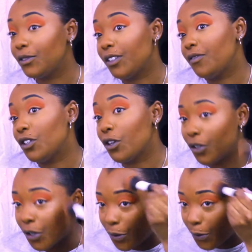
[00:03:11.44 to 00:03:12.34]
If you know, you
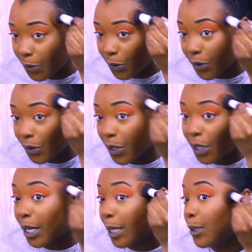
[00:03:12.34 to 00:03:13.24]
know.
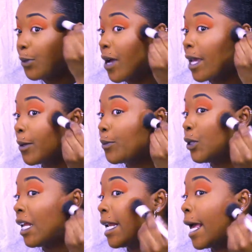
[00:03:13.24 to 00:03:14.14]
Nothing I can do about it, born
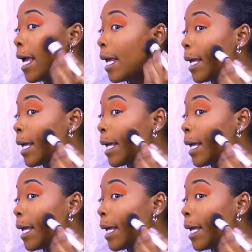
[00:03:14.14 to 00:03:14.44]
like that.